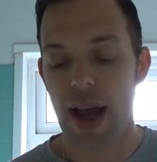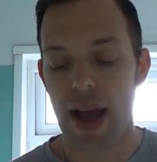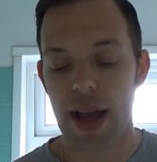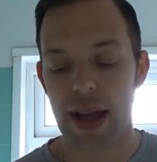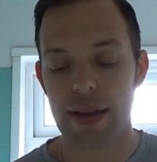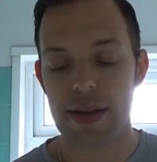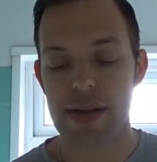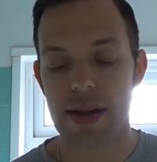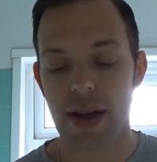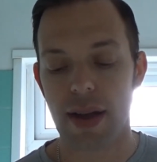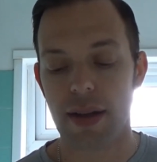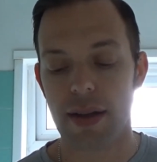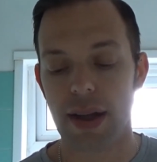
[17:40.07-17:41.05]
It's
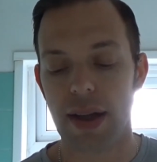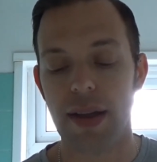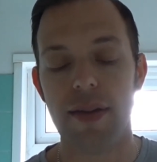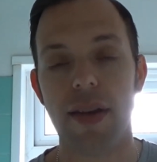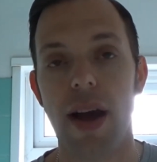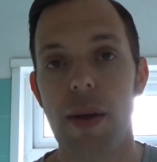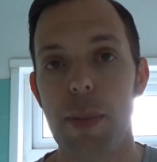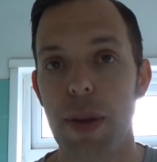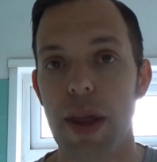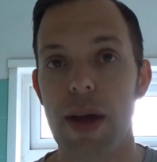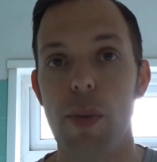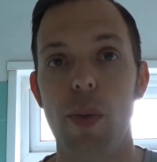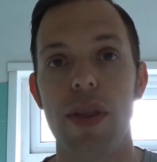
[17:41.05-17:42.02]
up
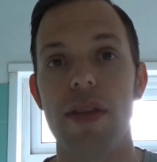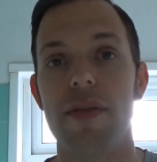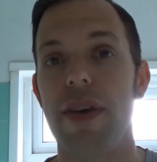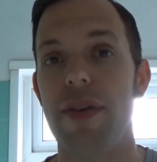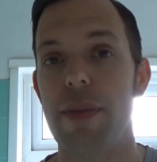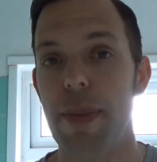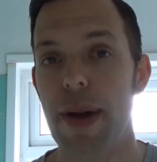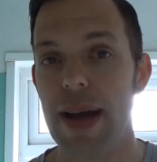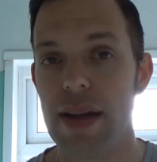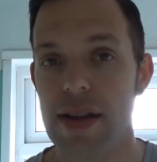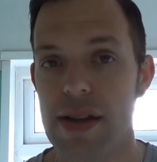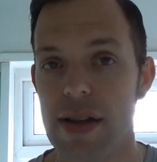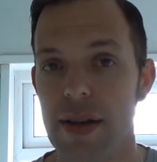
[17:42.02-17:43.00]
there with the very
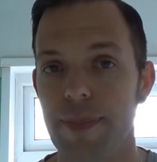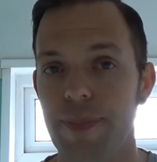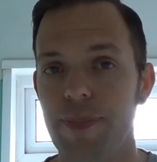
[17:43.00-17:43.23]
best.